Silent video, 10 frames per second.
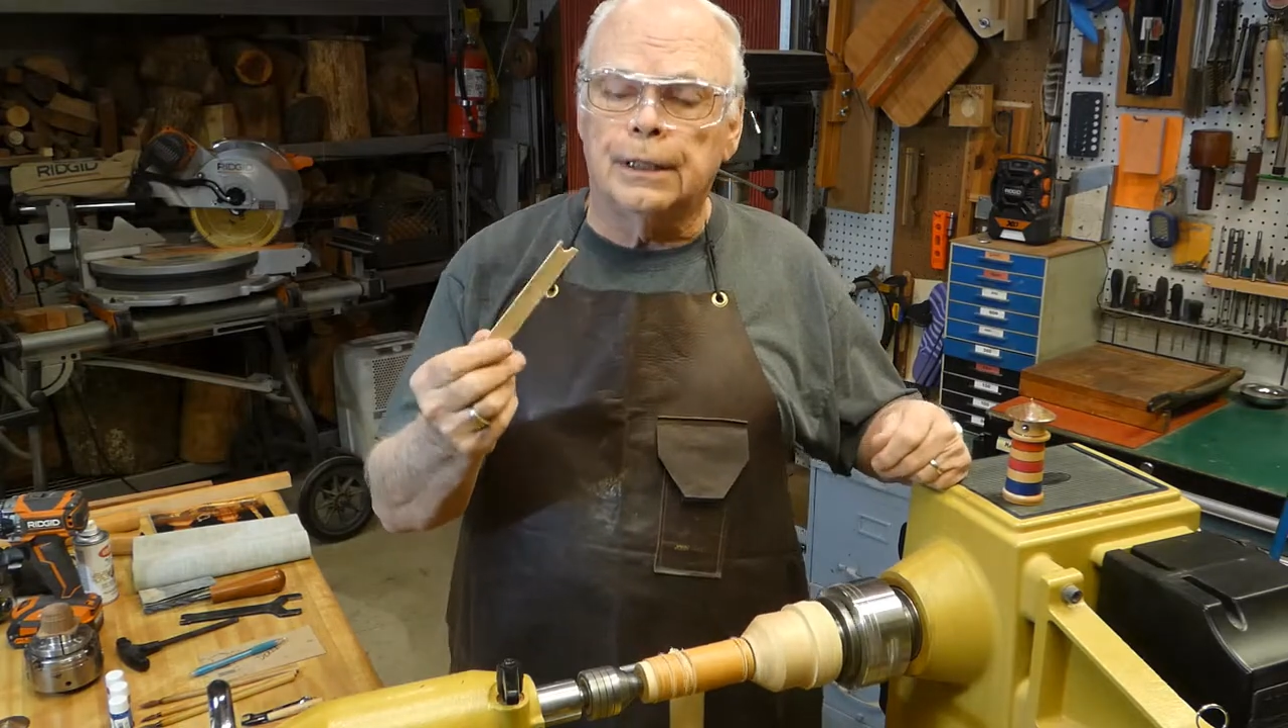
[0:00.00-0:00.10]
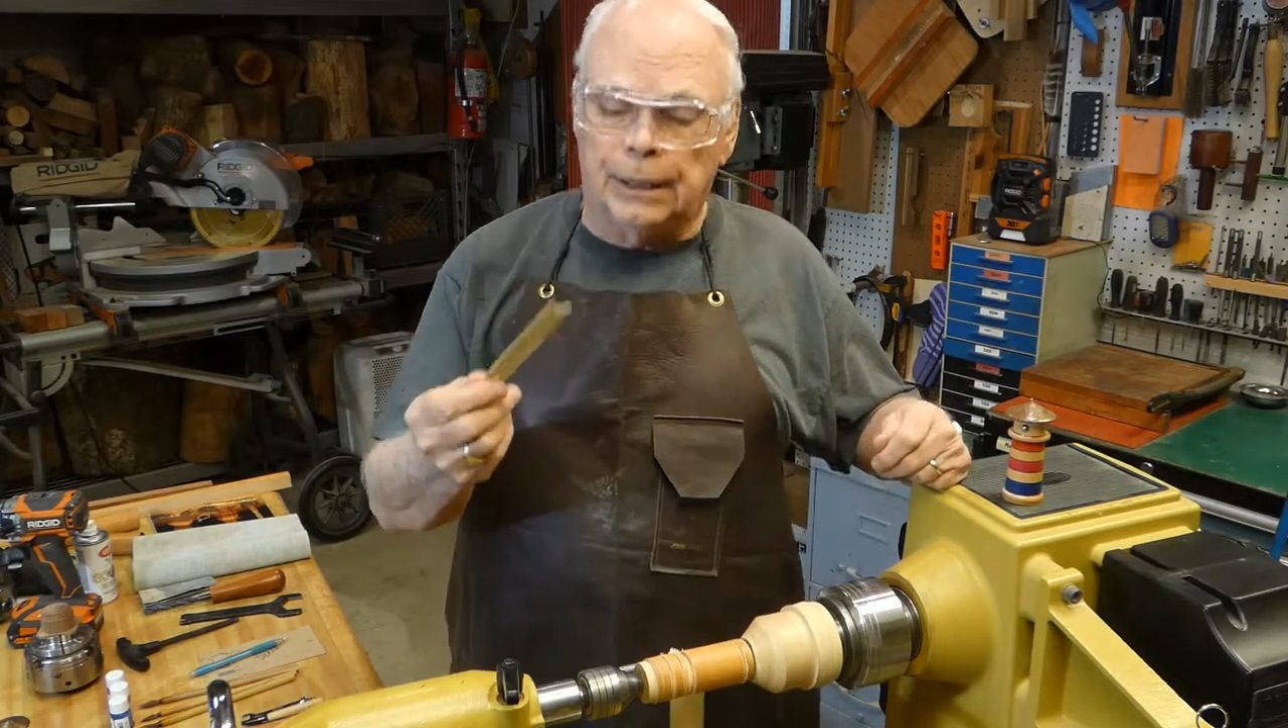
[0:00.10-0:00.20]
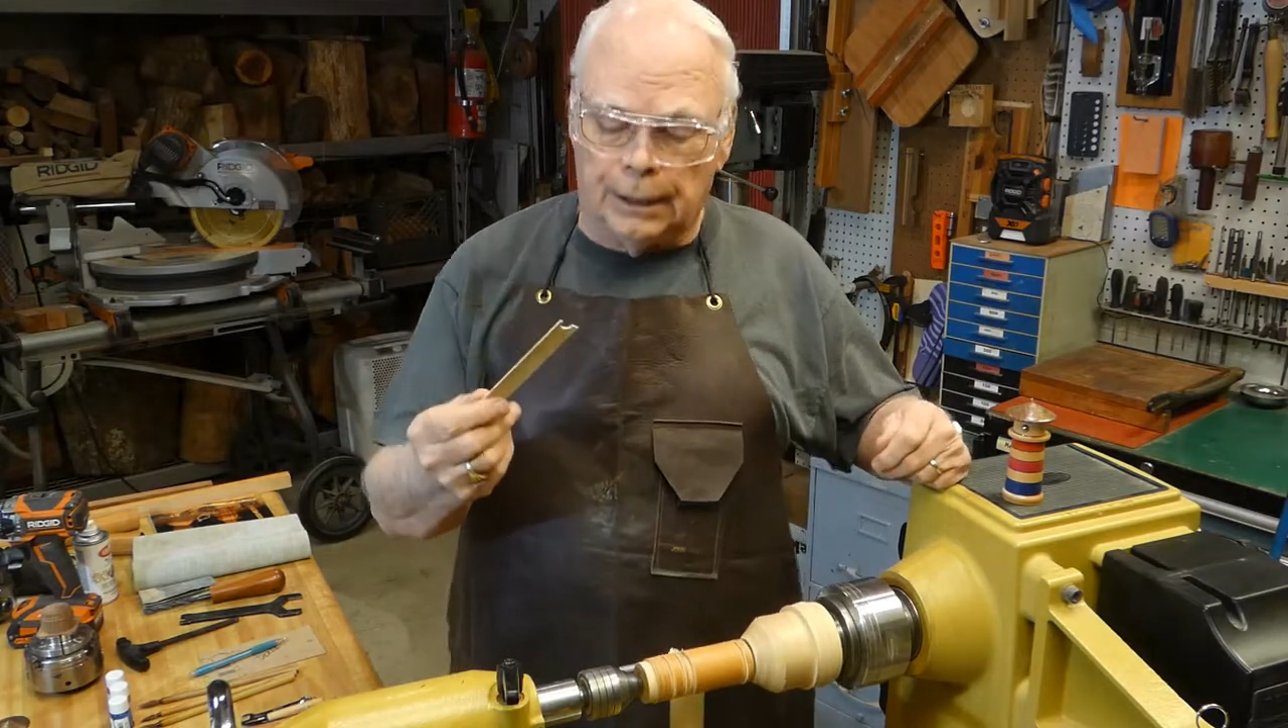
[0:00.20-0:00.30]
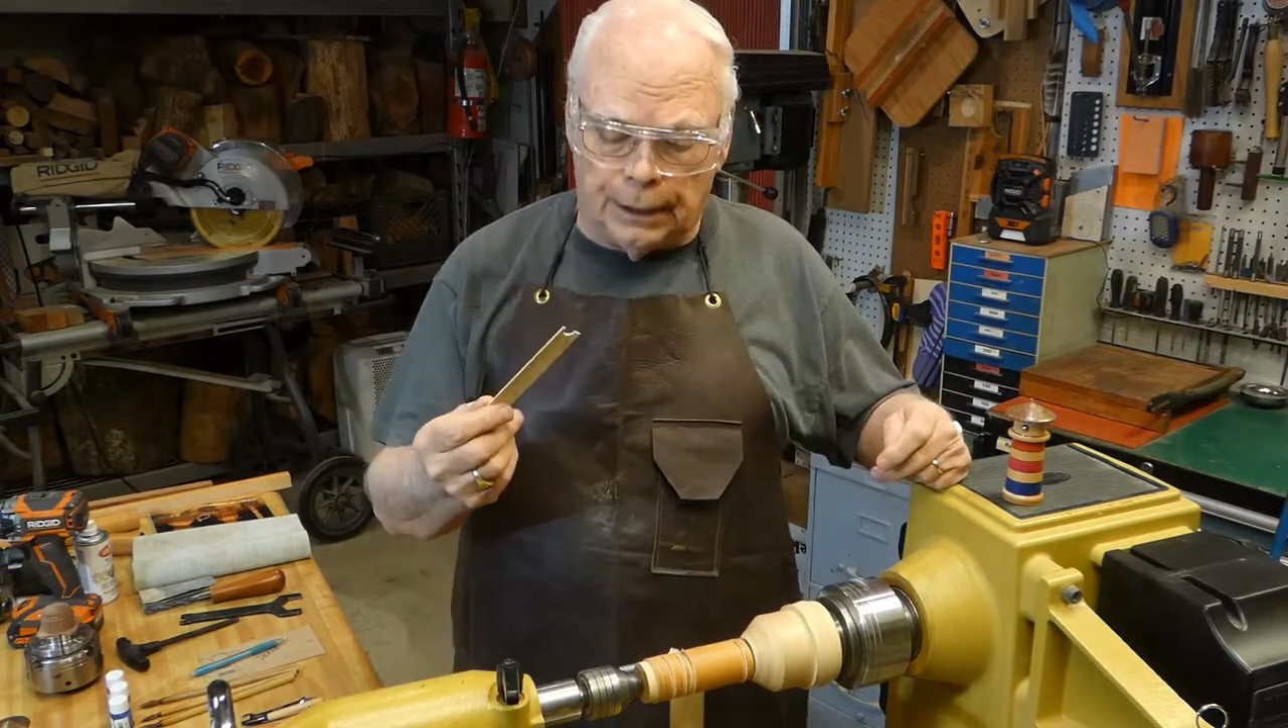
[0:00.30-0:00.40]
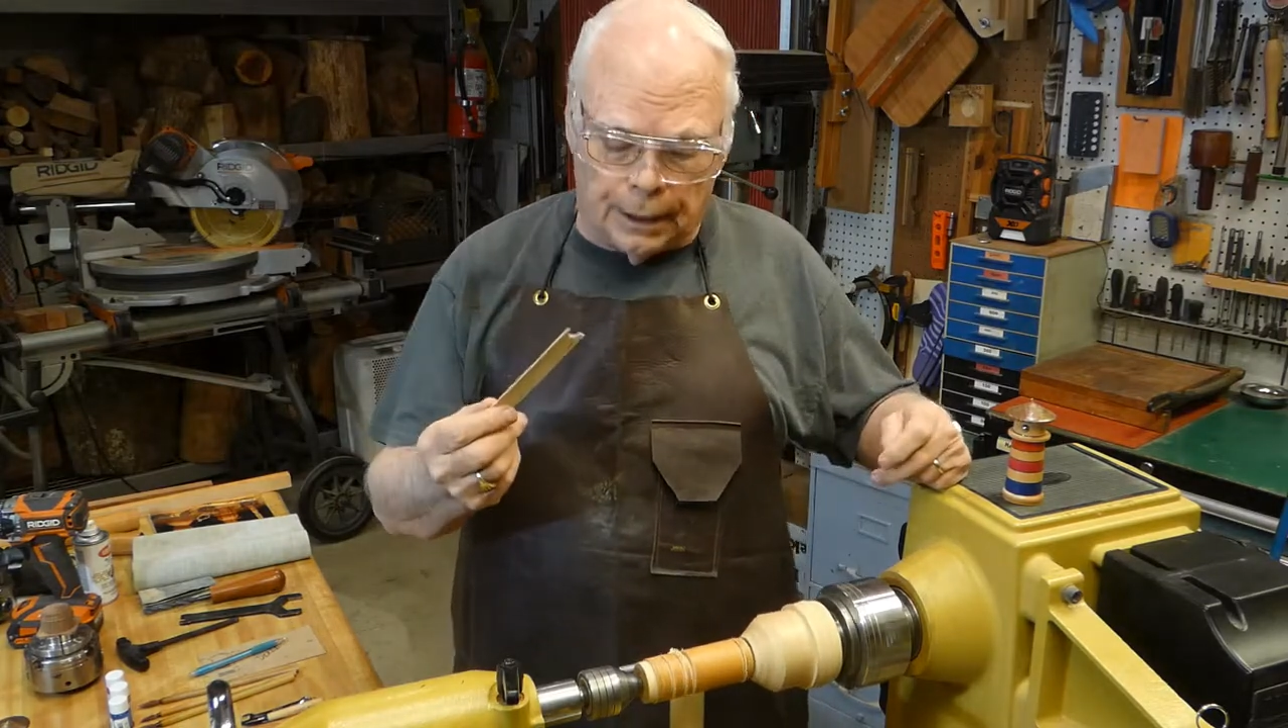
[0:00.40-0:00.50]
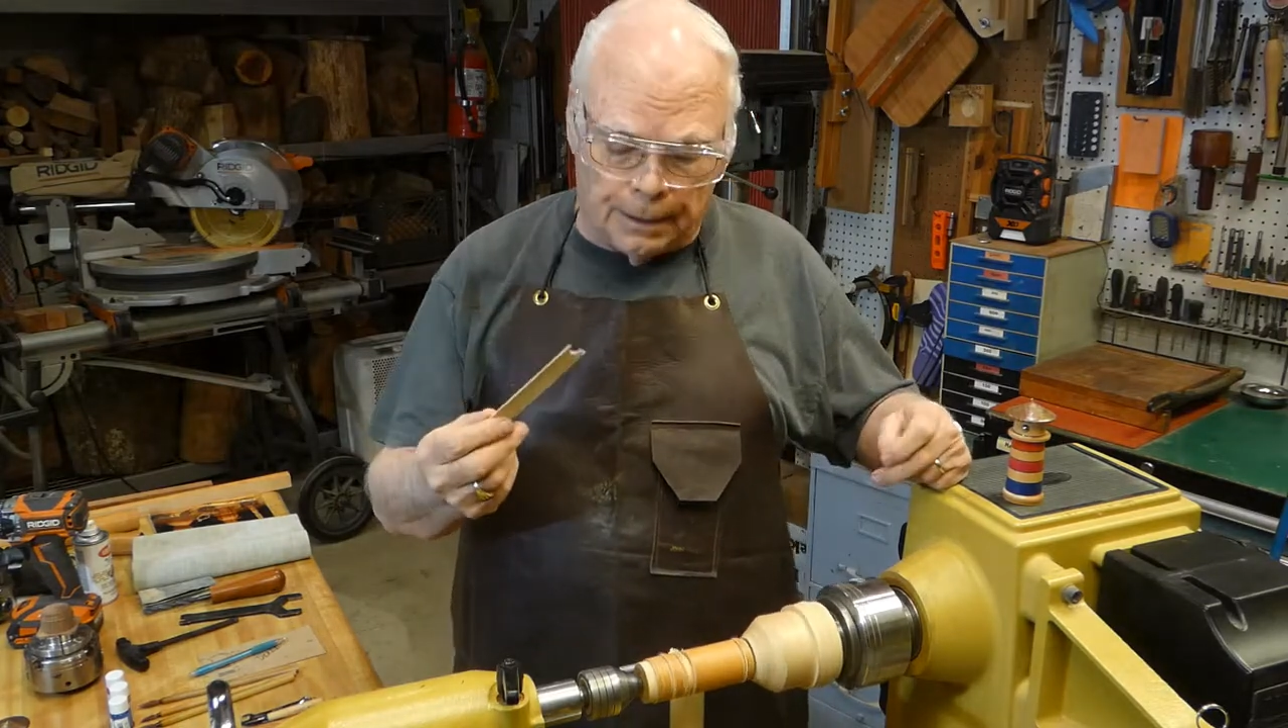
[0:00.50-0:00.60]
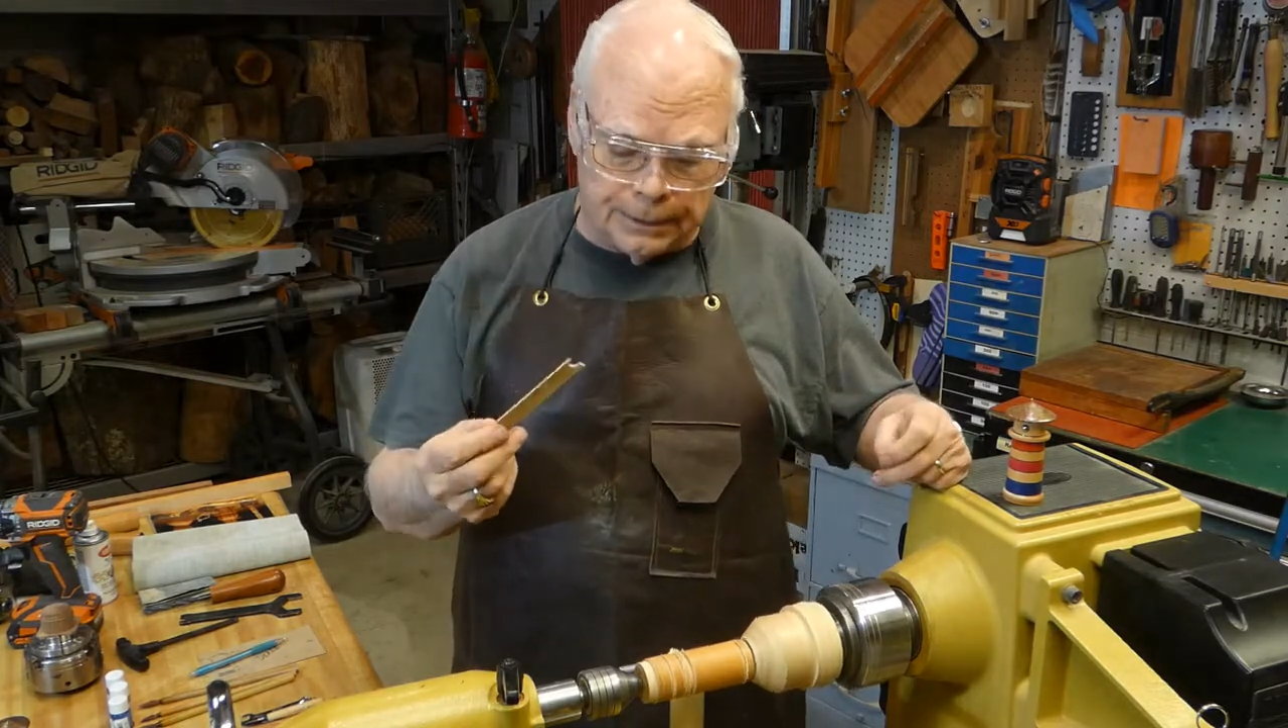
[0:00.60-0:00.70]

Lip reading: the